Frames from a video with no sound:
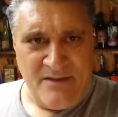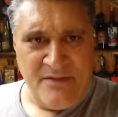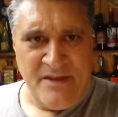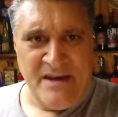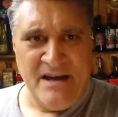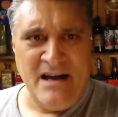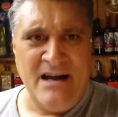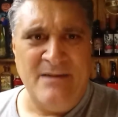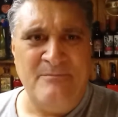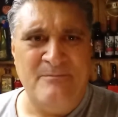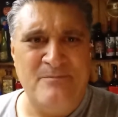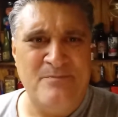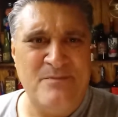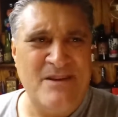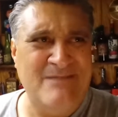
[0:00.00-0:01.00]
the um,
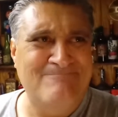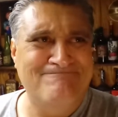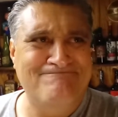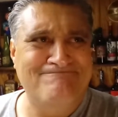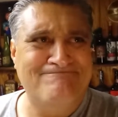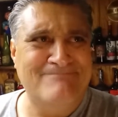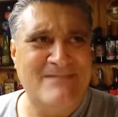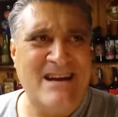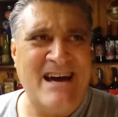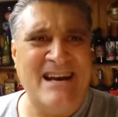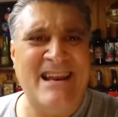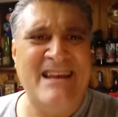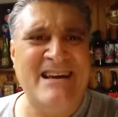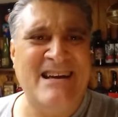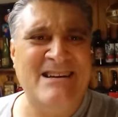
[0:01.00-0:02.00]
kind
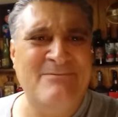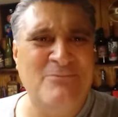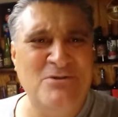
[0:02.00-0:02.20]
of like a,